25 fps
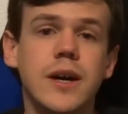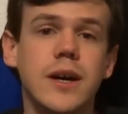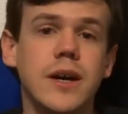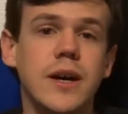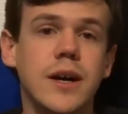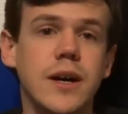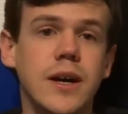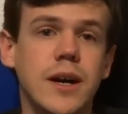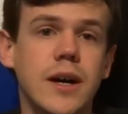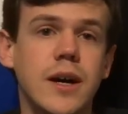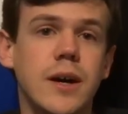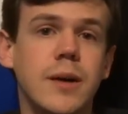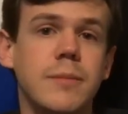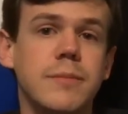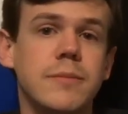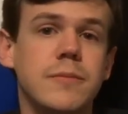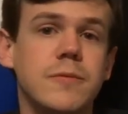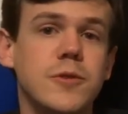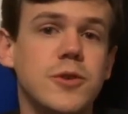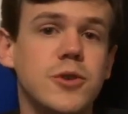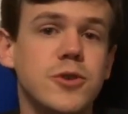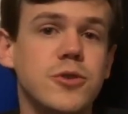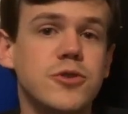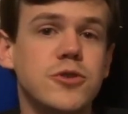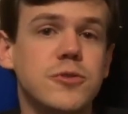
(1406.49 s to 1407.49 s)
um,
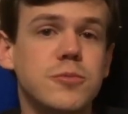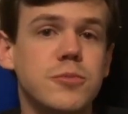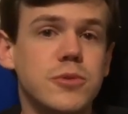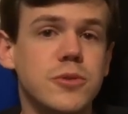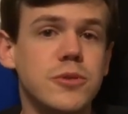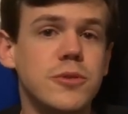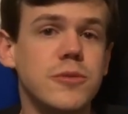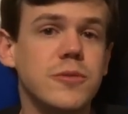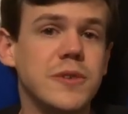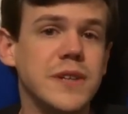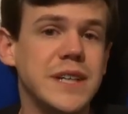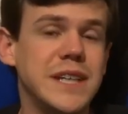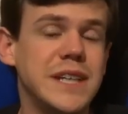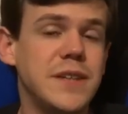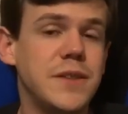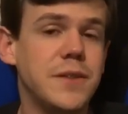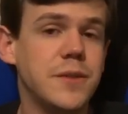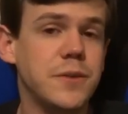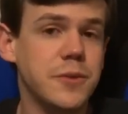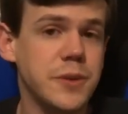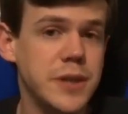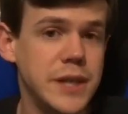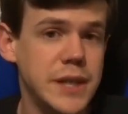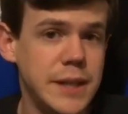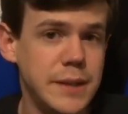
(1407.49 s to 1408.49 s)
Voodoo's Brew for
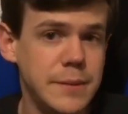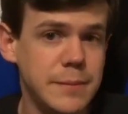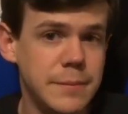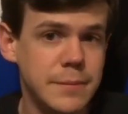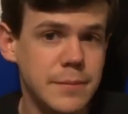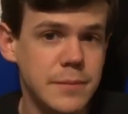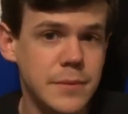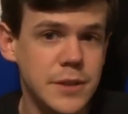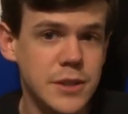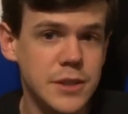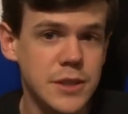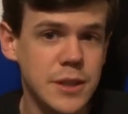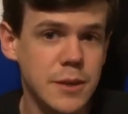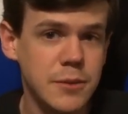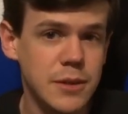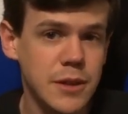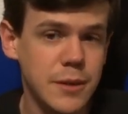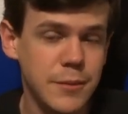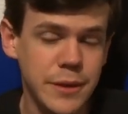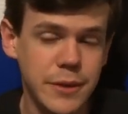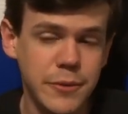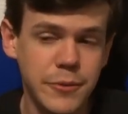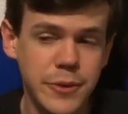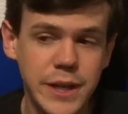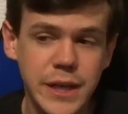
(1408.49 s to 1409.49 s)
E3 this
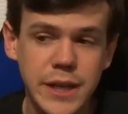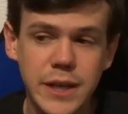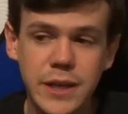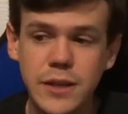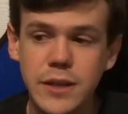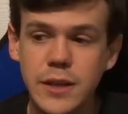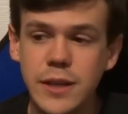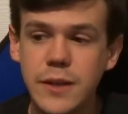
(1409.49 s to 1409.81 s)
upcoming week.